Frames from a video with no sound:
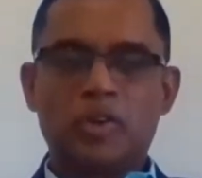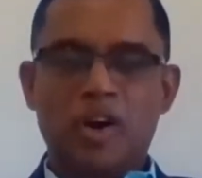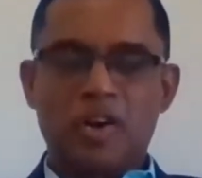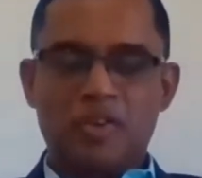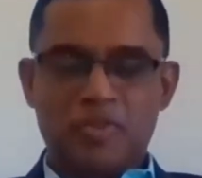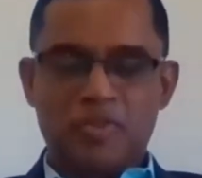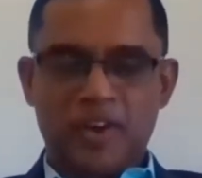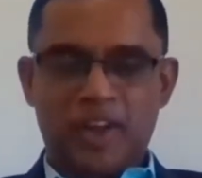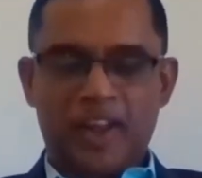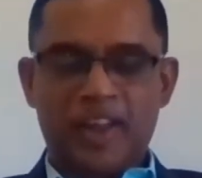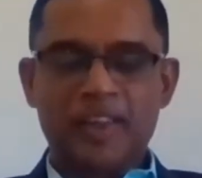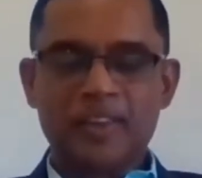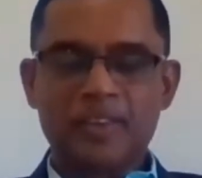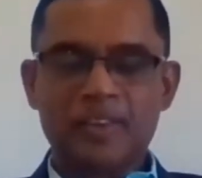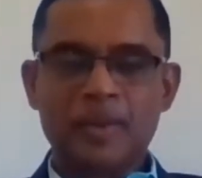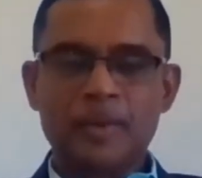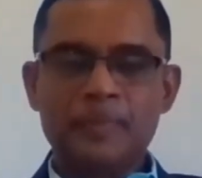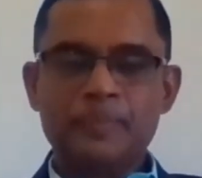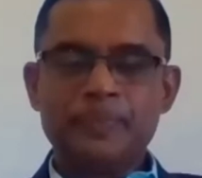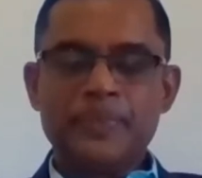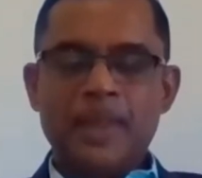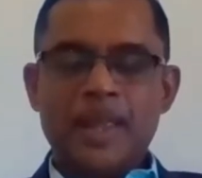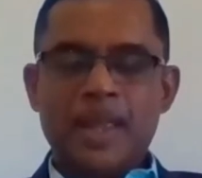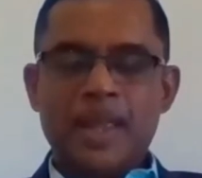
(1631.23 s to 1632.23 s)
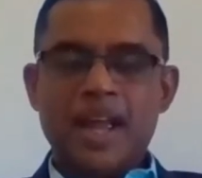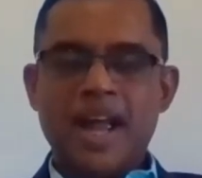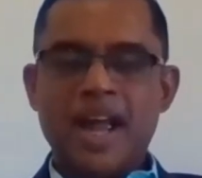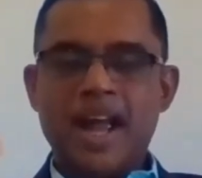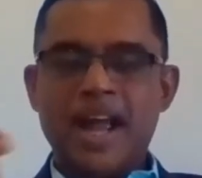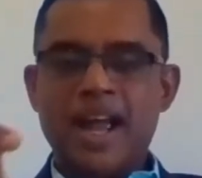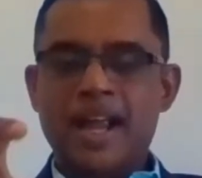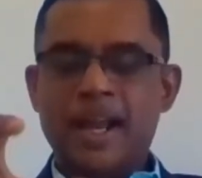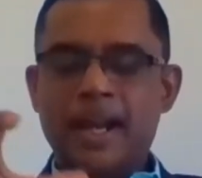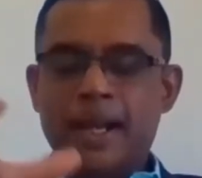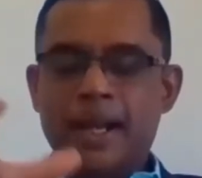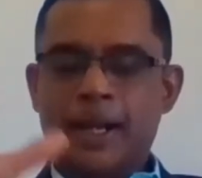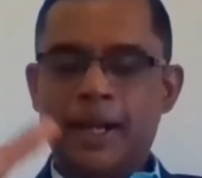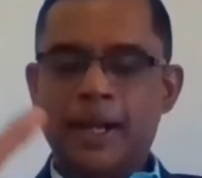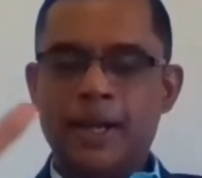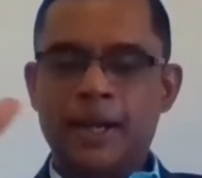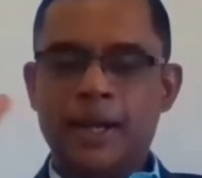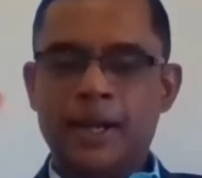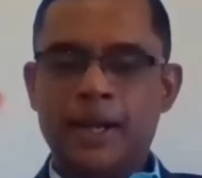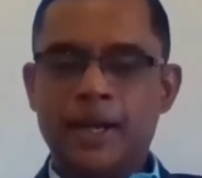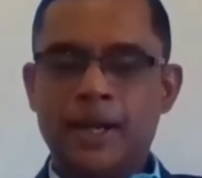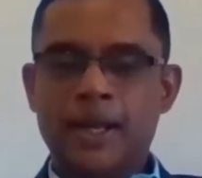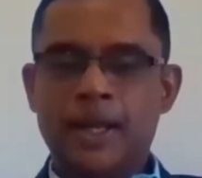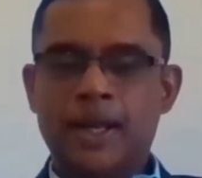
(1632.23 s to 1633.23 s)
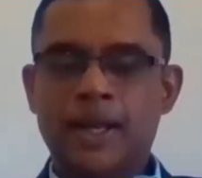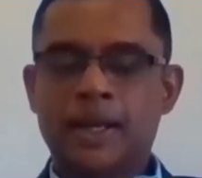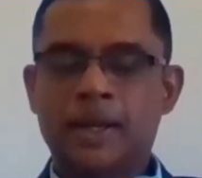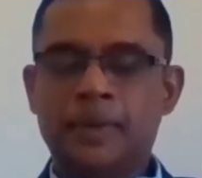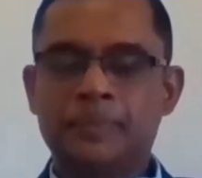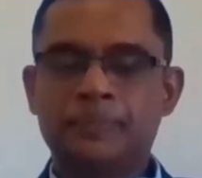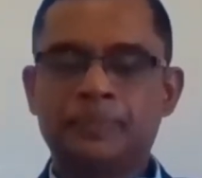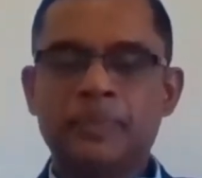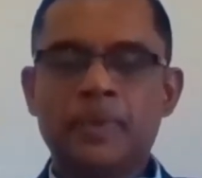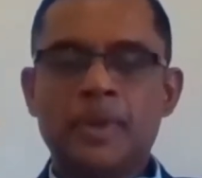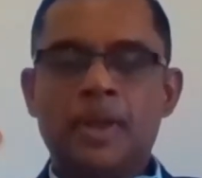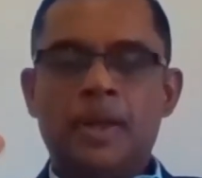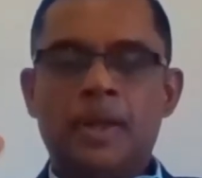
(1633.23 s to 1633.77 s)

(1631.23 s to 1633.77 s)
office and uh,